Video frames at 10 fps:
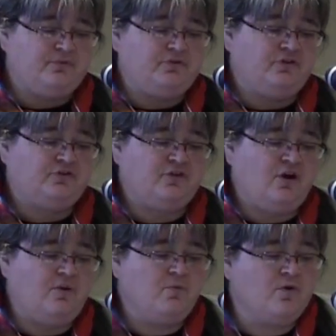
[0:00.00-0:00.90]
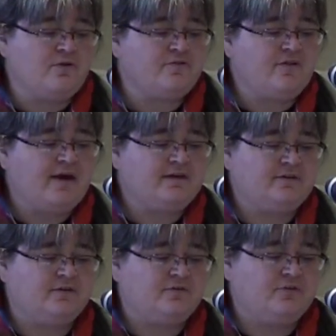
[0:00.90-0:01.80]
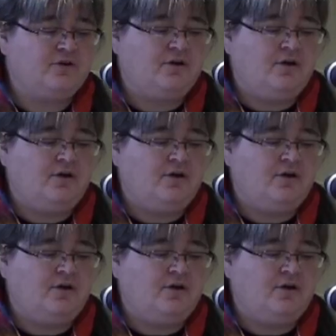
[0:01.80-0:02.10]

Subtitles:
search are more effective.